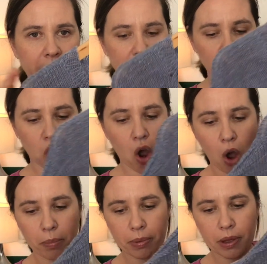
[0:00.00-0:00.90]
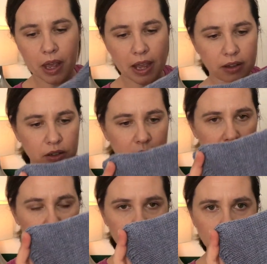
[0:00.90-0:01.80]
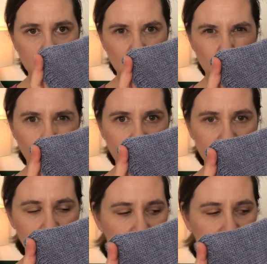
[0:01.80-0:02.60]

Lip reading: at the top and shortish